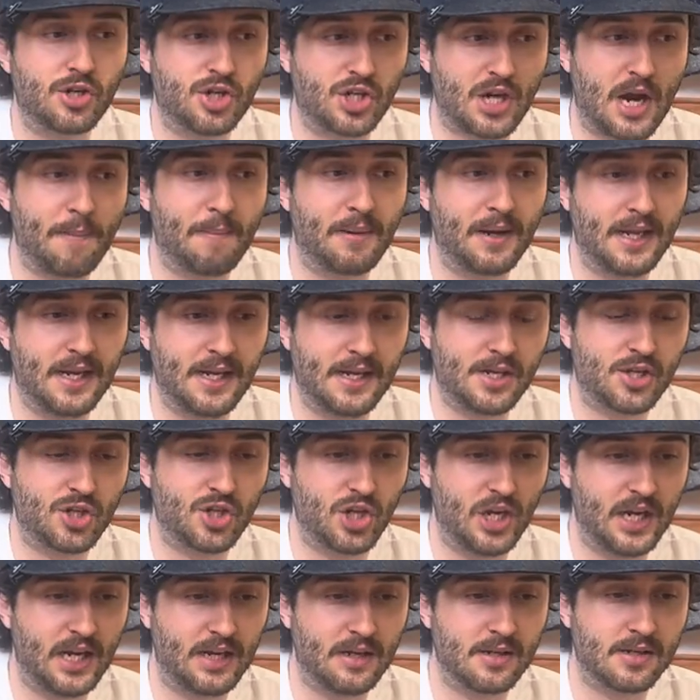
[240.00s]
Japanese
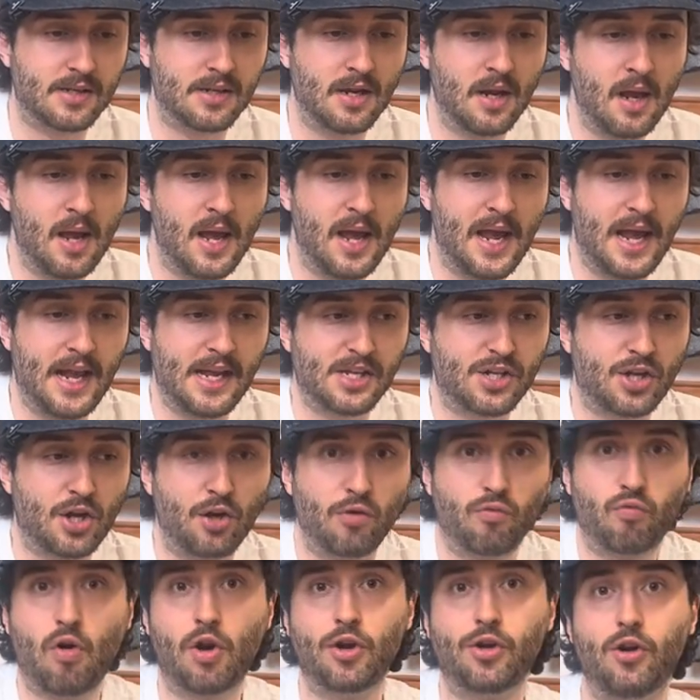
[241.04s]
jeans is going to
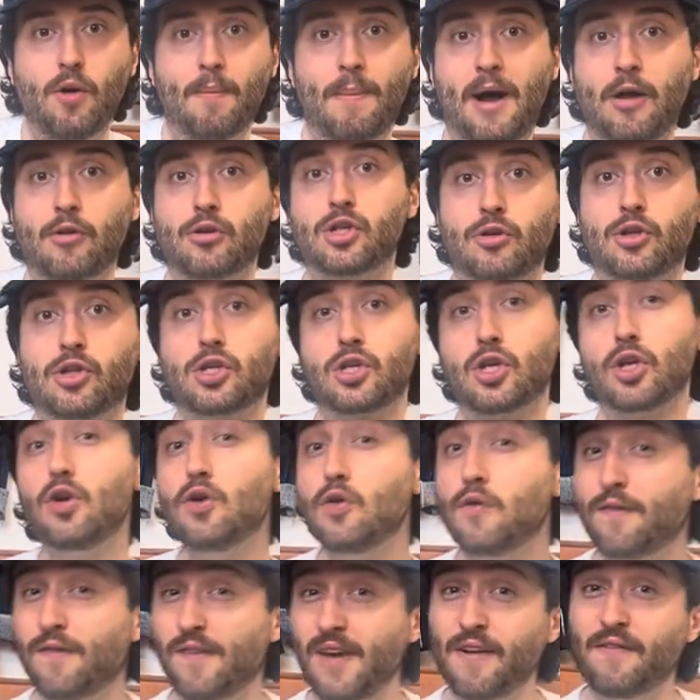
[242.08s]
run you about
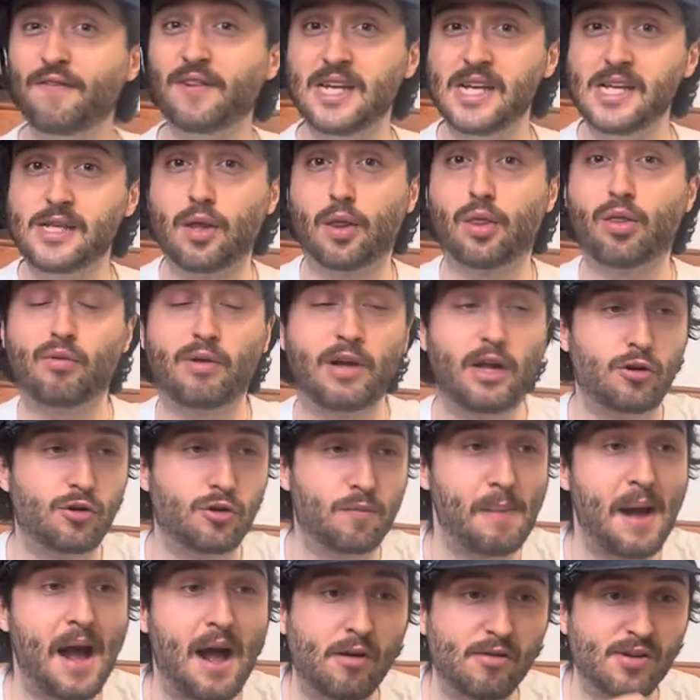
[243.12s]
£250 to
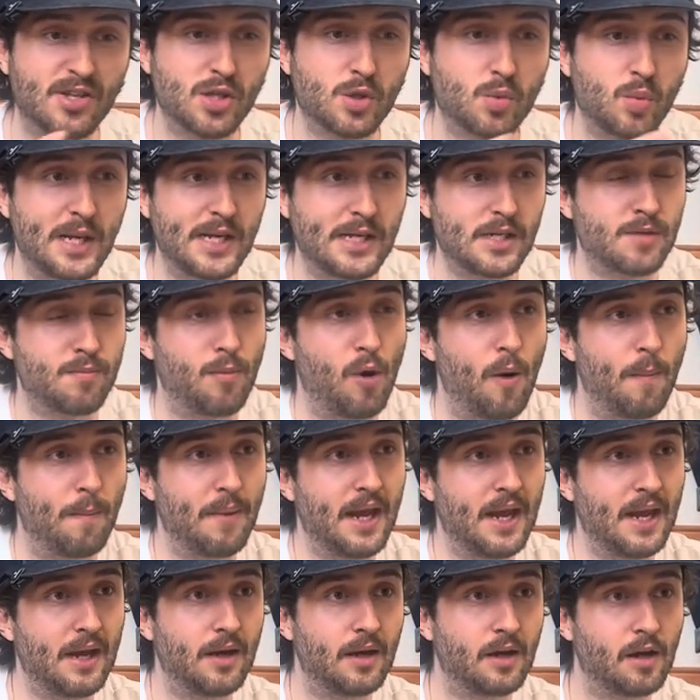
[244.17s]
£300, sweet spot
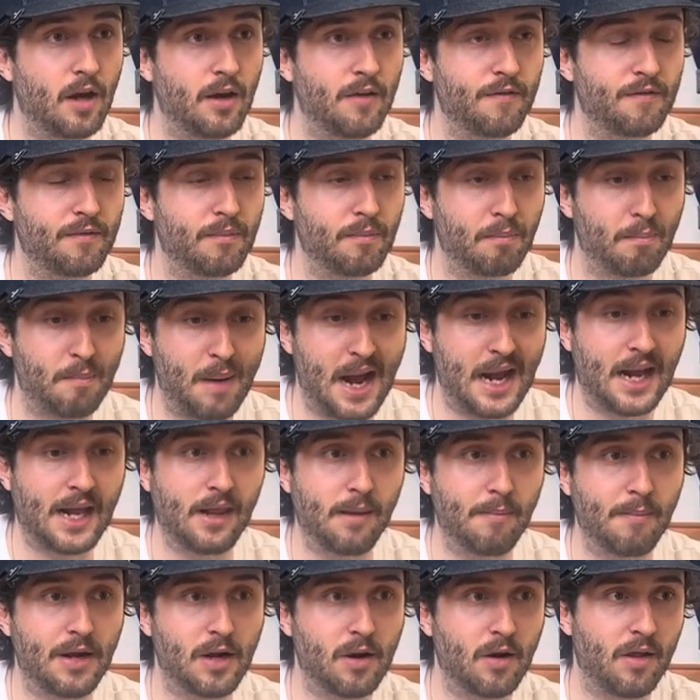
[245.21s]
being kind of bang in
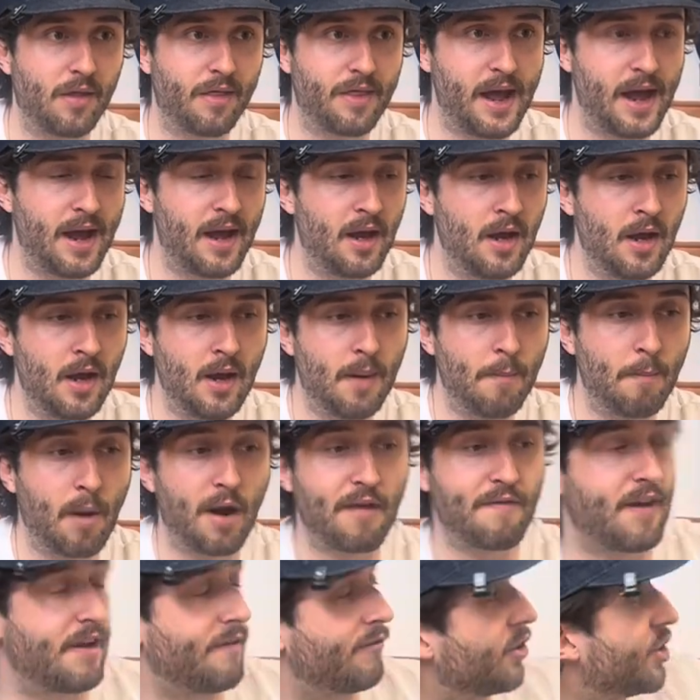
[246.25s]
the middle of there. My
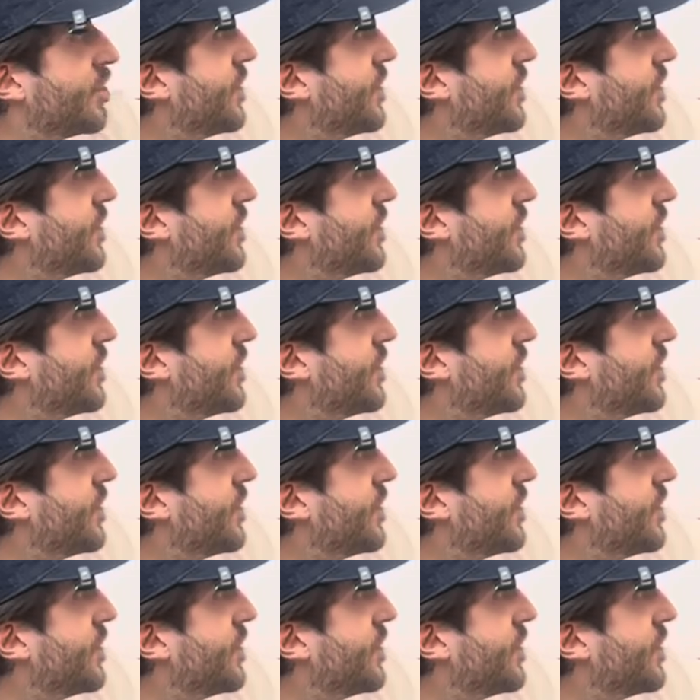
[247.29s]
favorite